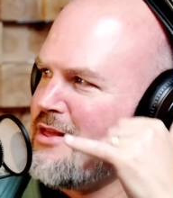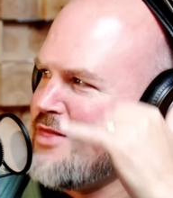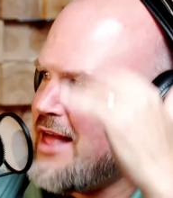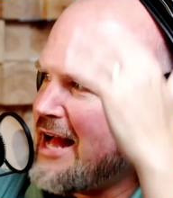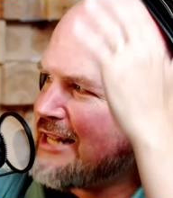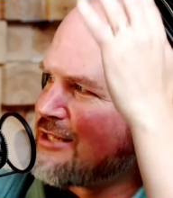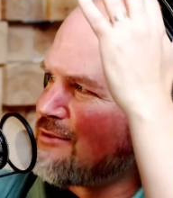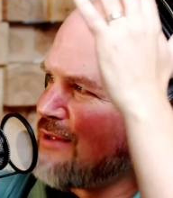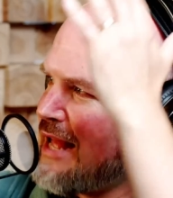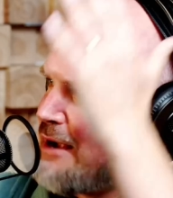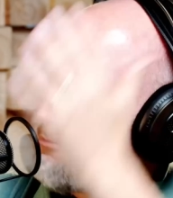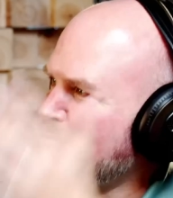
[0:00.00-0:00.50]
And
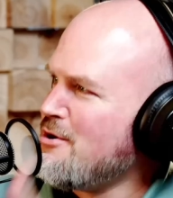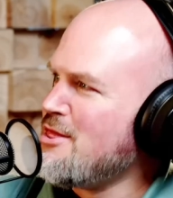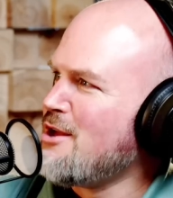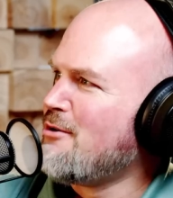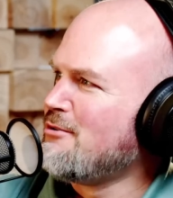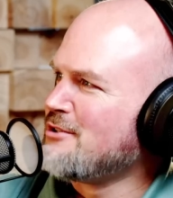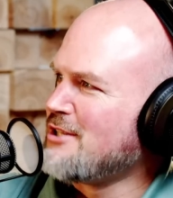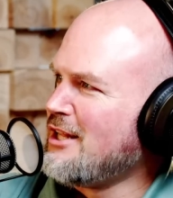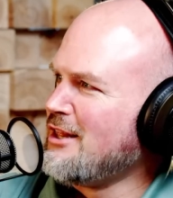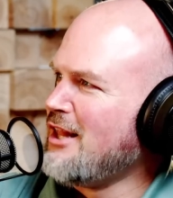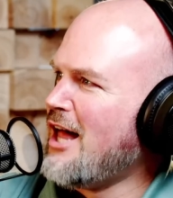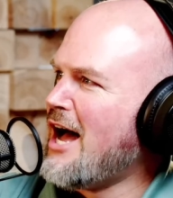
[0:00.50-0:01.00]
that's like when
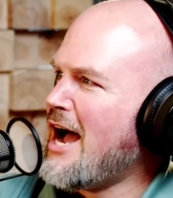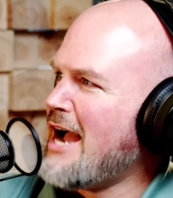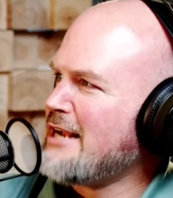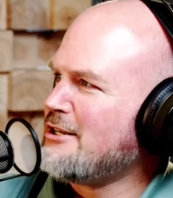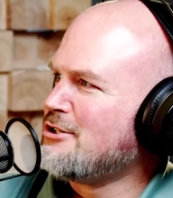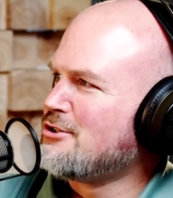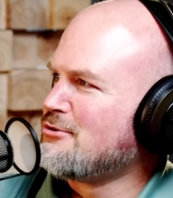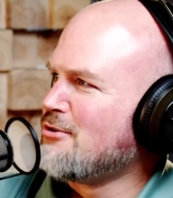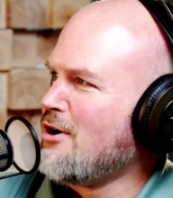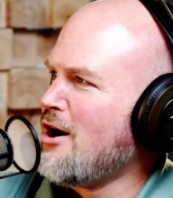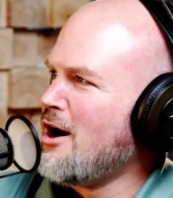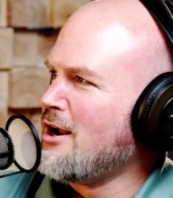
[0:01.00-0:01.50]
there was a
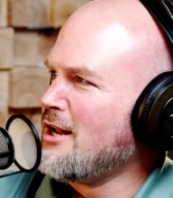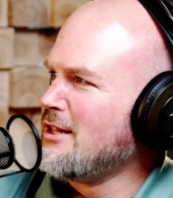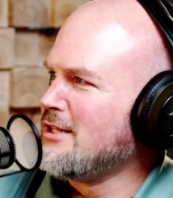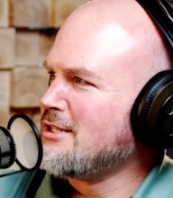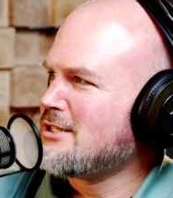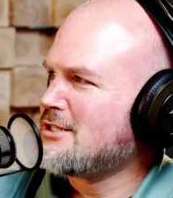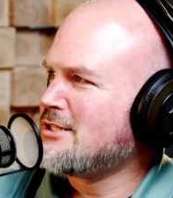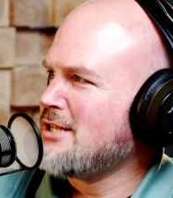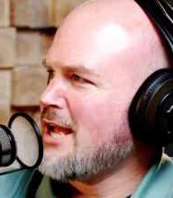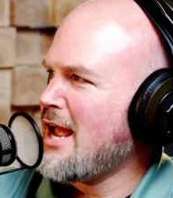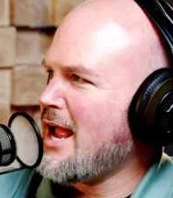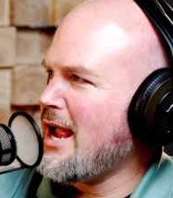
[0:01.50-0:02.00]
line drawn in
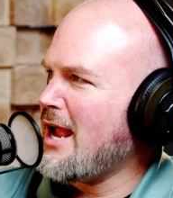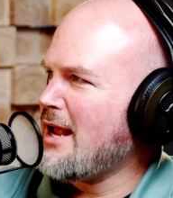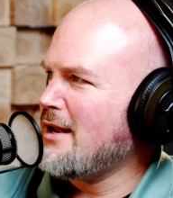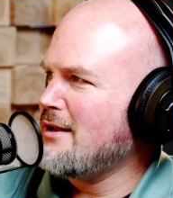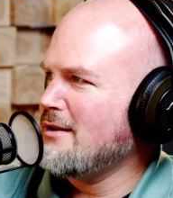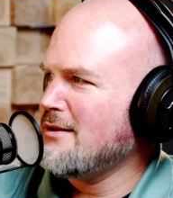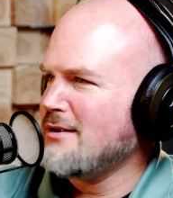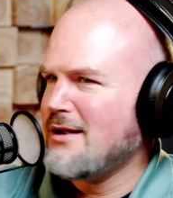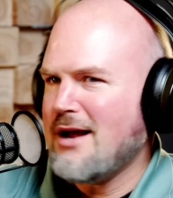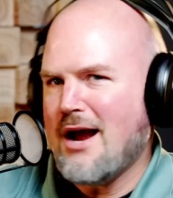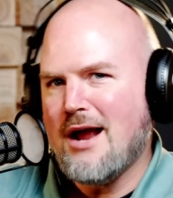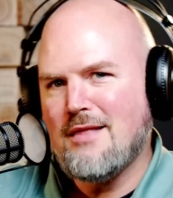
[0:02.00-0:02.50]
the
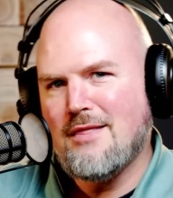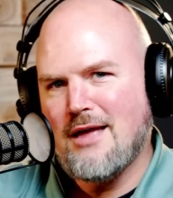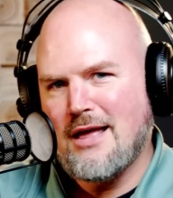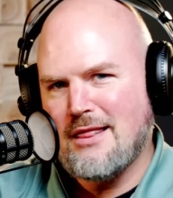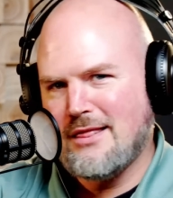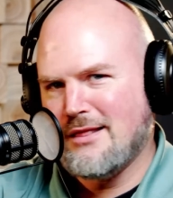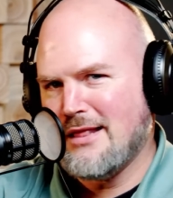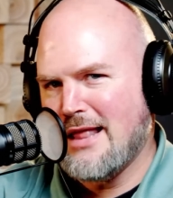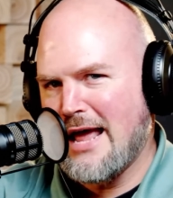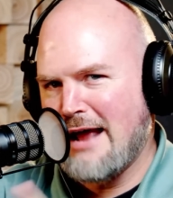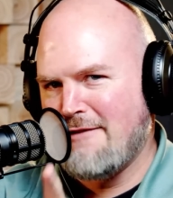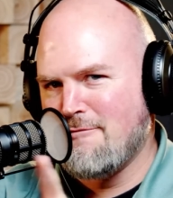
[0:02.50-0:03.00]
sand and
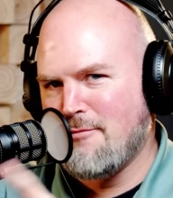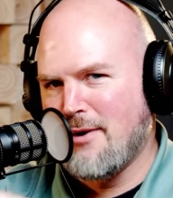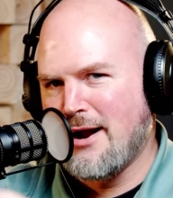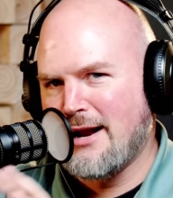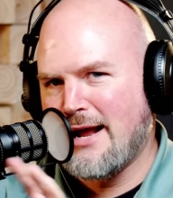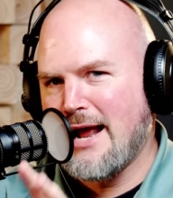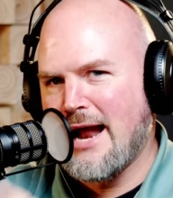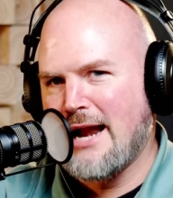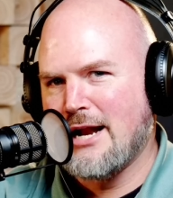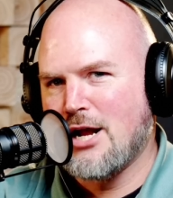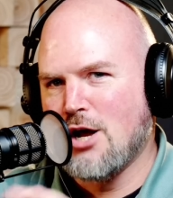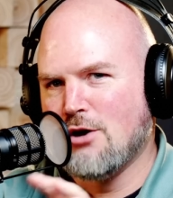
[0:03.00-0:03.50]
then
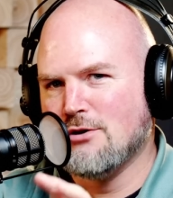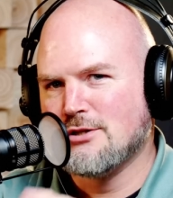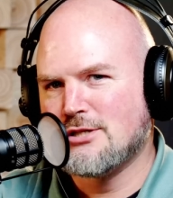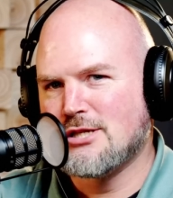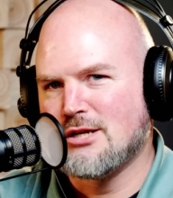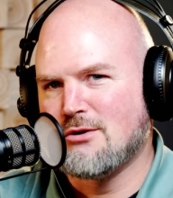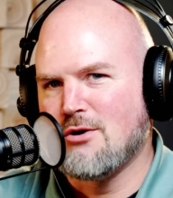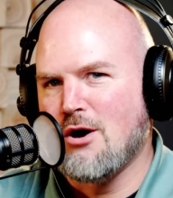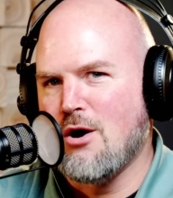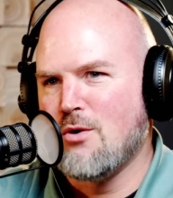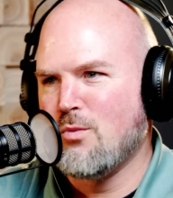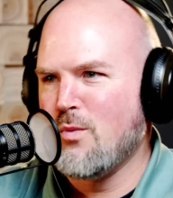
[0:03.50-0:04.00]
everybody kind of goes
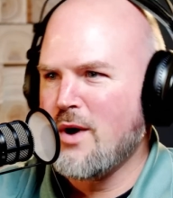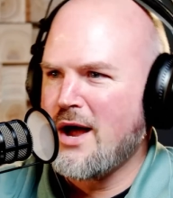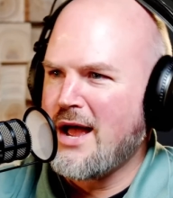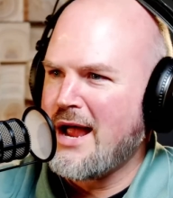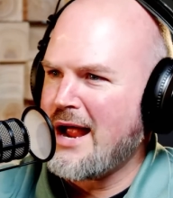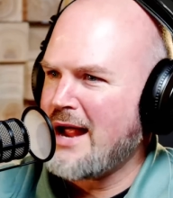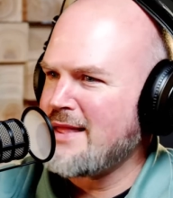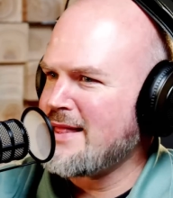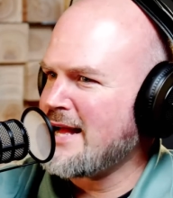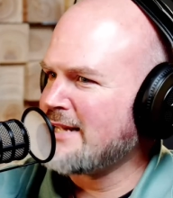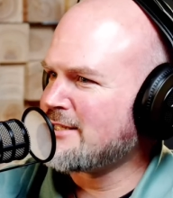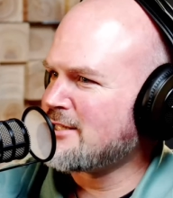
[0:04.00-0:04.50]
their own
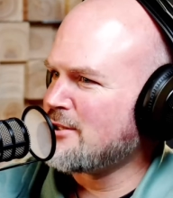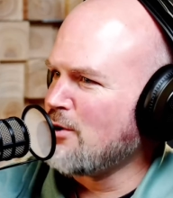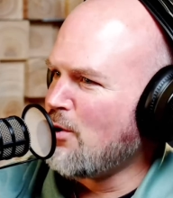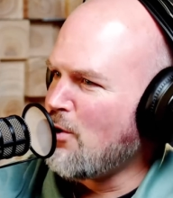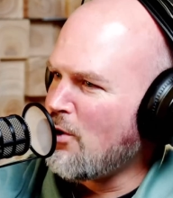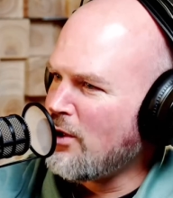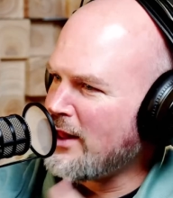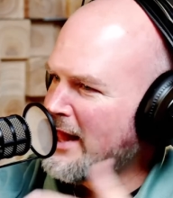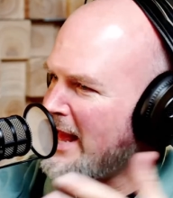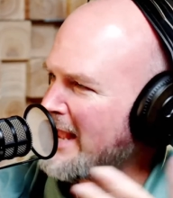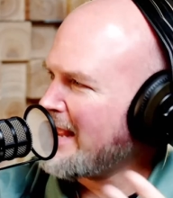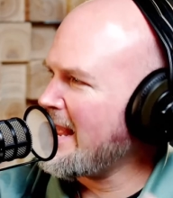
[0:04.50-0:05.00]
way. And that's the
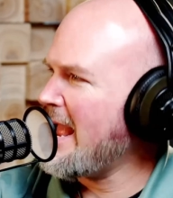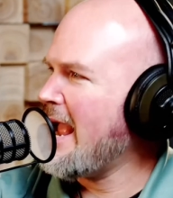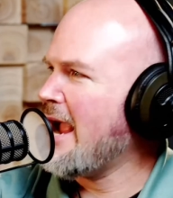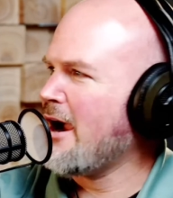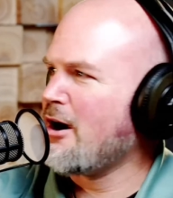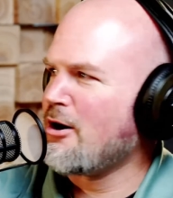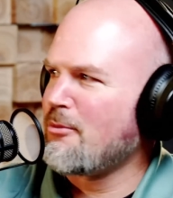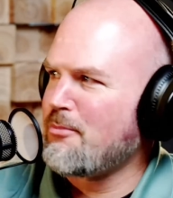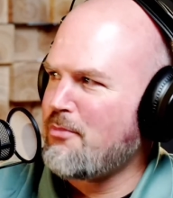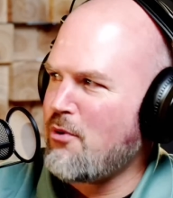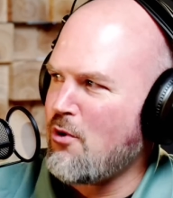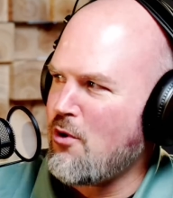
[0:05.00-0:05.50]
whole like
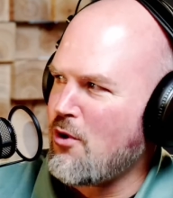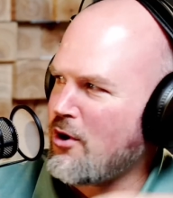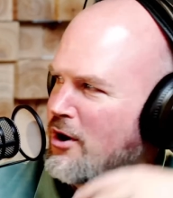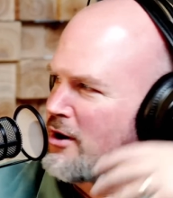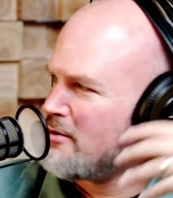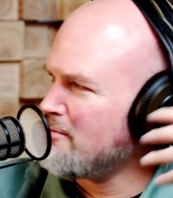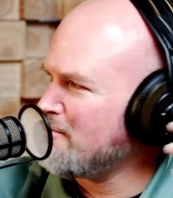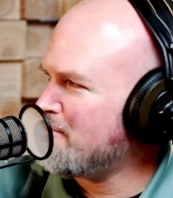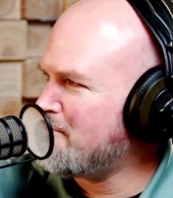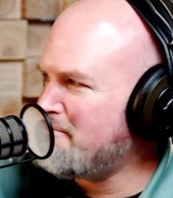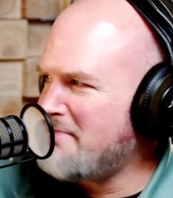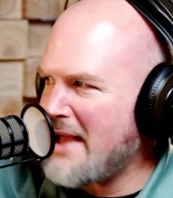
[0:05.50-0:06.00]

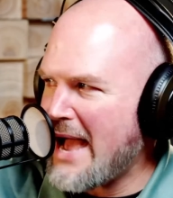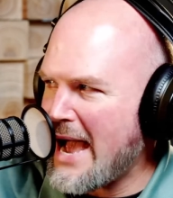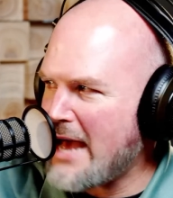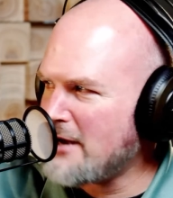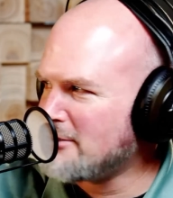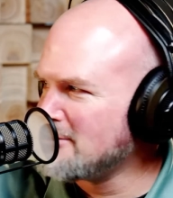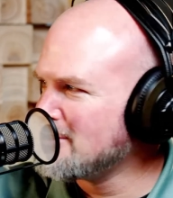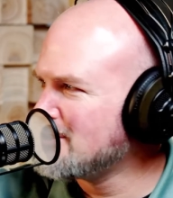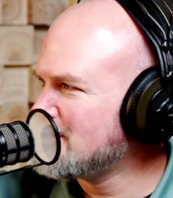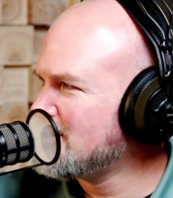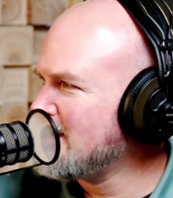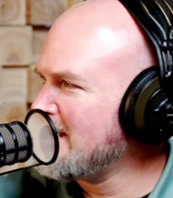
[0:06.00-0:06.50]
airport
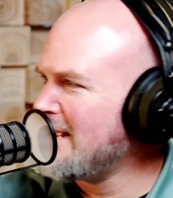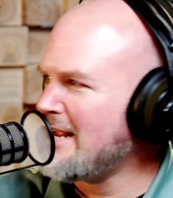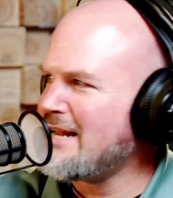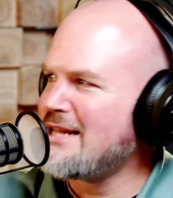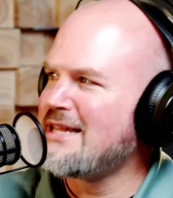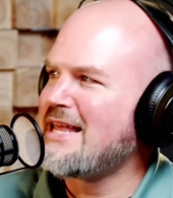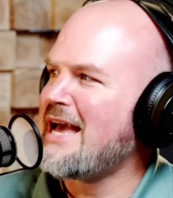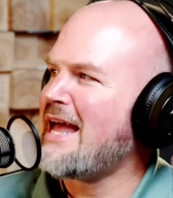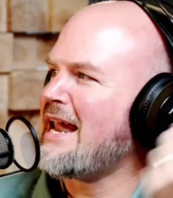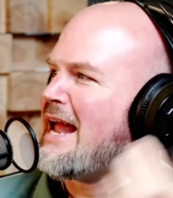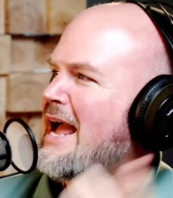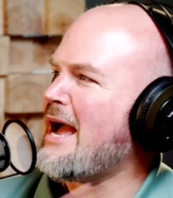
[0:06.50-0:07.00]
battle
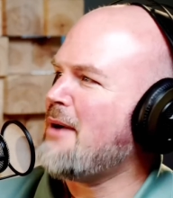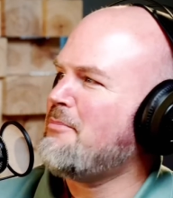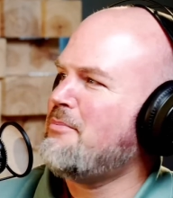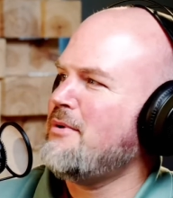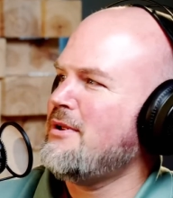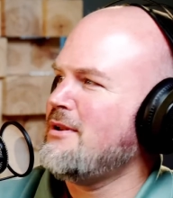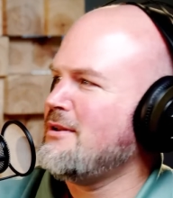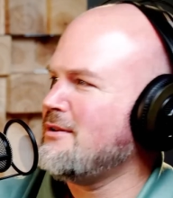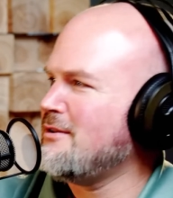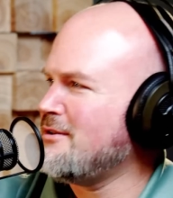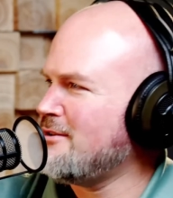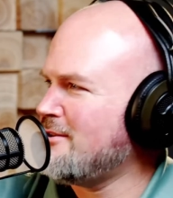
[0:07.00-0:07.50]
scene that
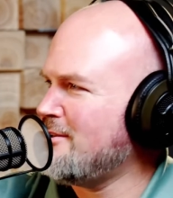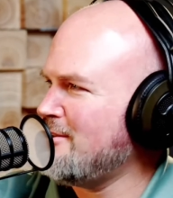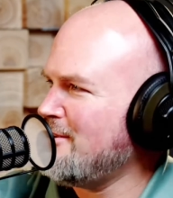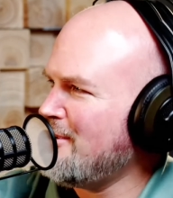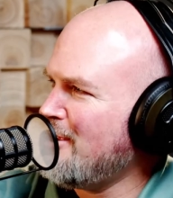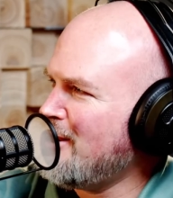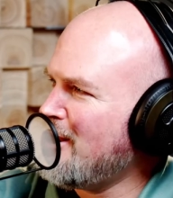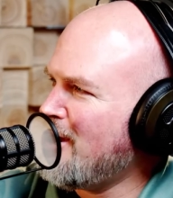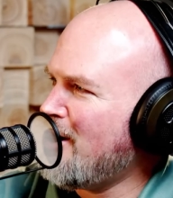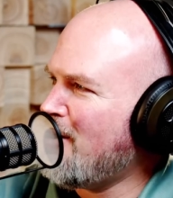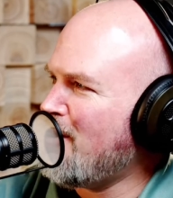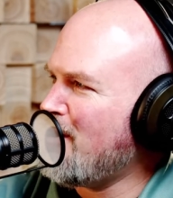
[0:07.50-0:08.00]
happened,
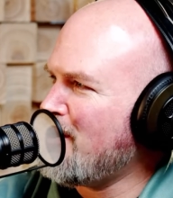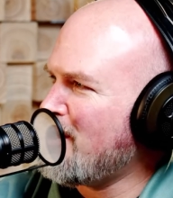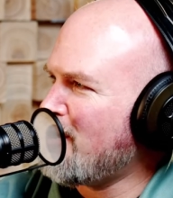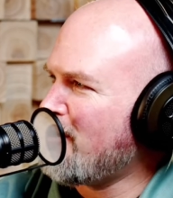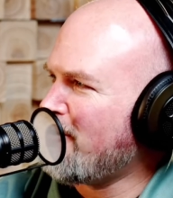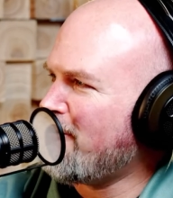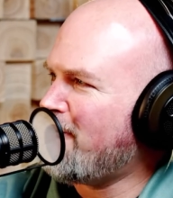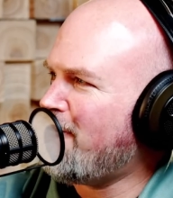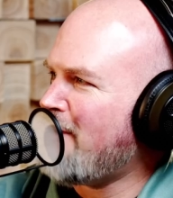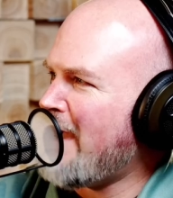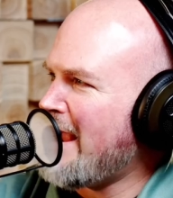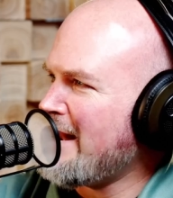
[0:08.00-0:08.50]
you know, and they
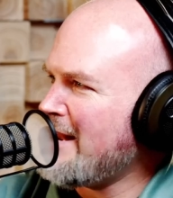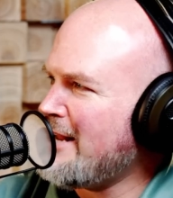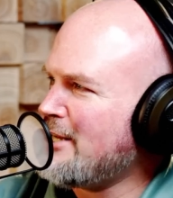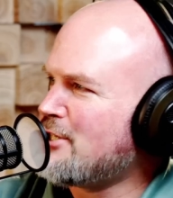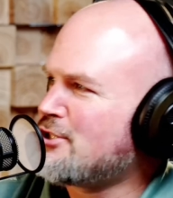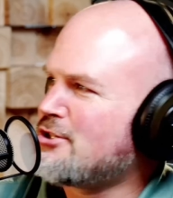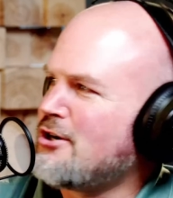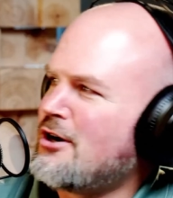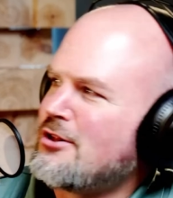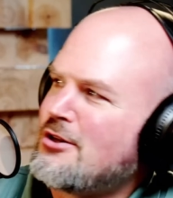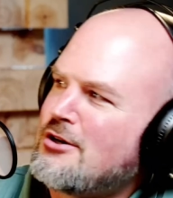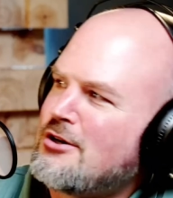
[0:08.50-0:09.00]
were fighting each